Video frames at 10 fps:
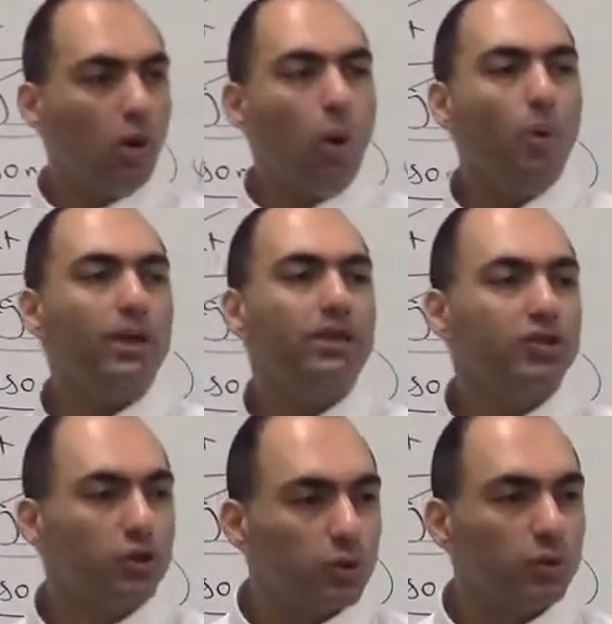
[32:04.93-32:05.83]
Owing
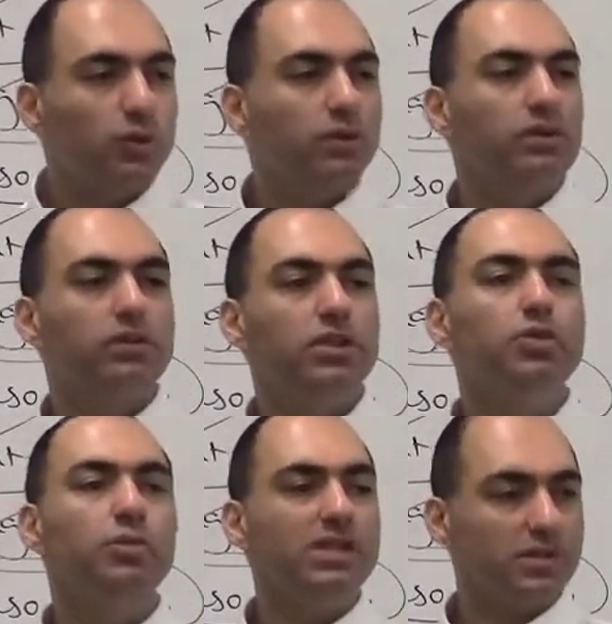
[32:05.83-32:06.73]
to
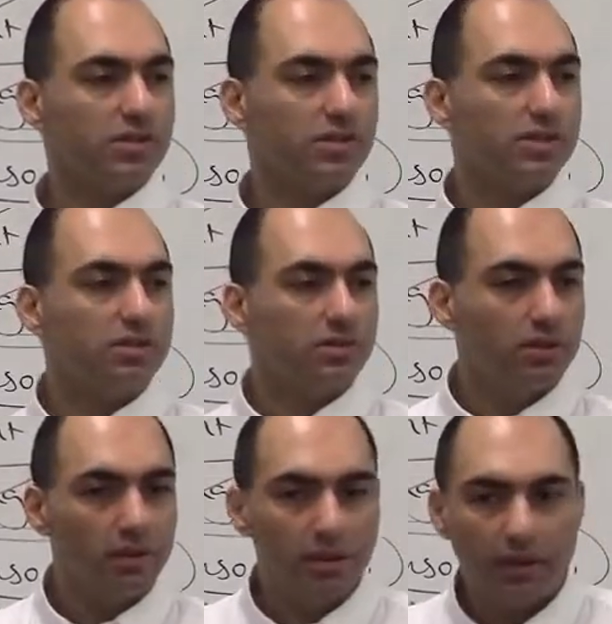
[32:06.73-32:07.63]
new research
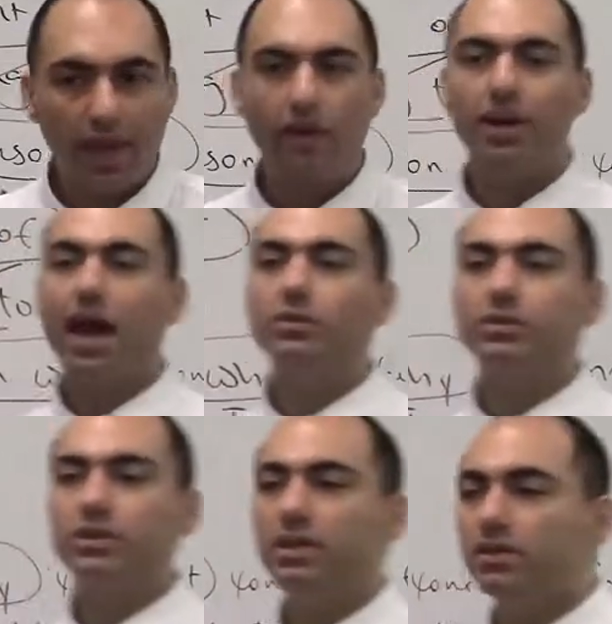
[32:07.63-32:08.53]
carried
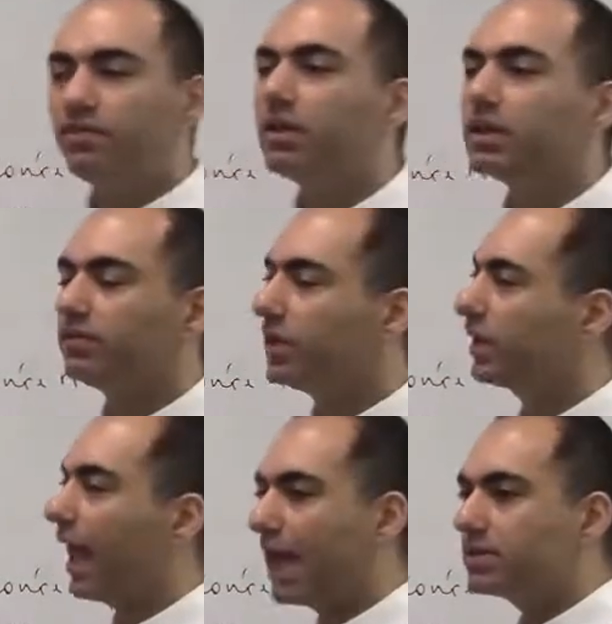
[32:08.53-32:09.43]
out in the field of
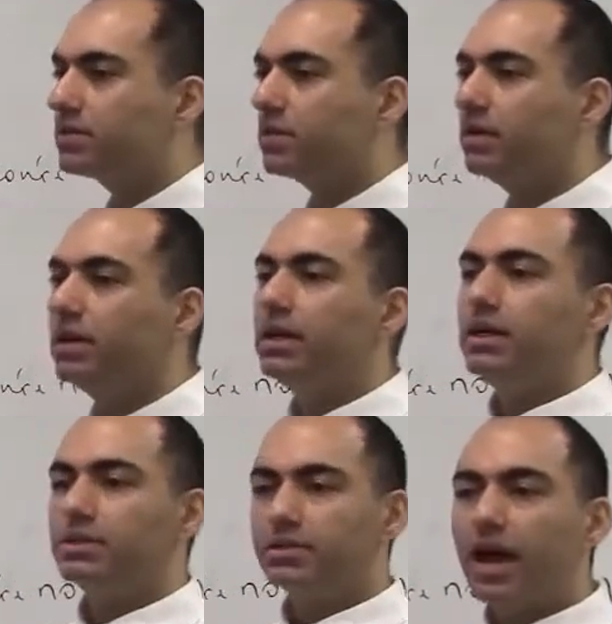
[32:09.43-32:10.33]
lung cancer,
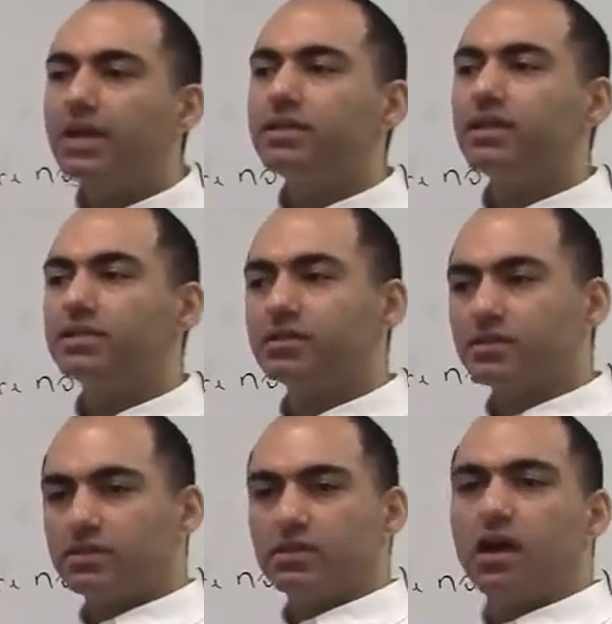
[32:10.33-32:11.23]

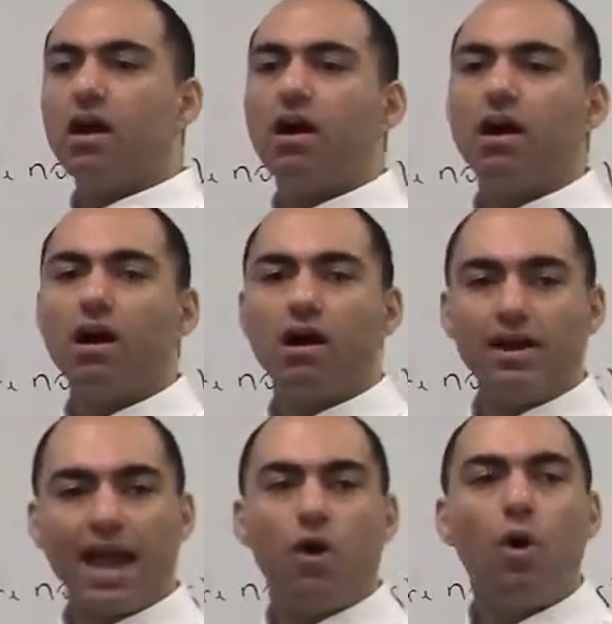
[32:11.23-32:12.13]
scientists
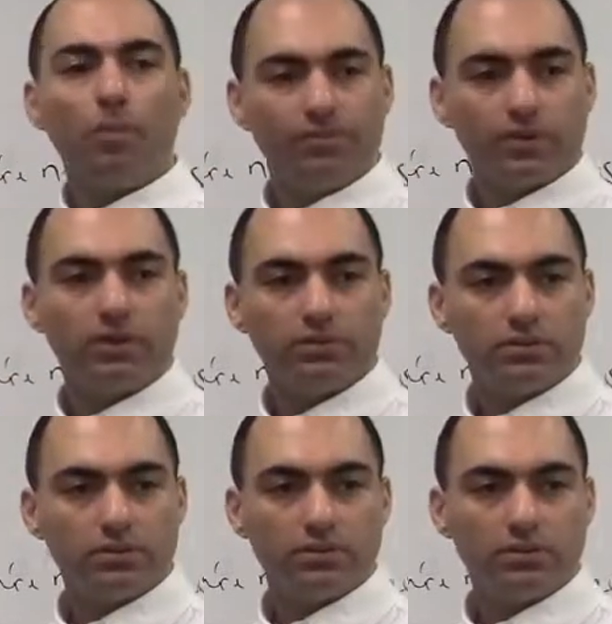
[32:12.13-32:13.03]
are now hopeful
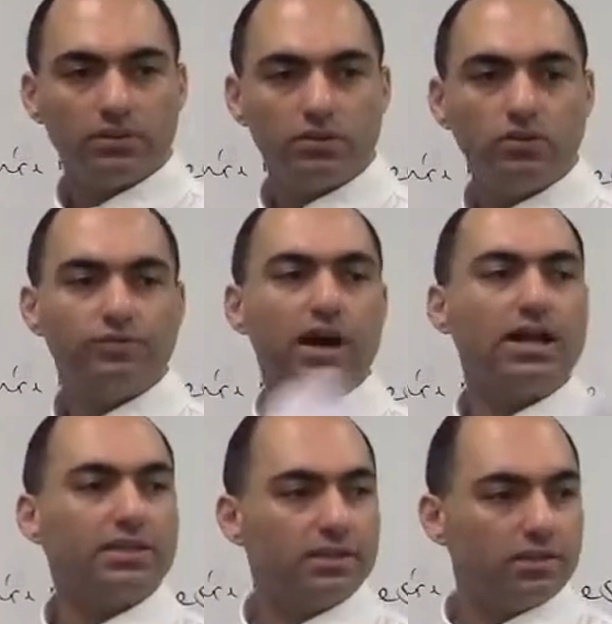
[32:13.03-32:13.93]
to
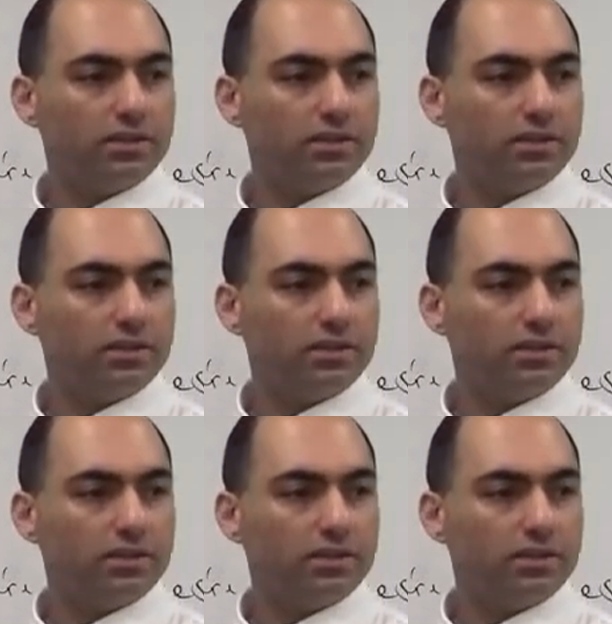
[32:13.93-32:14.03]
find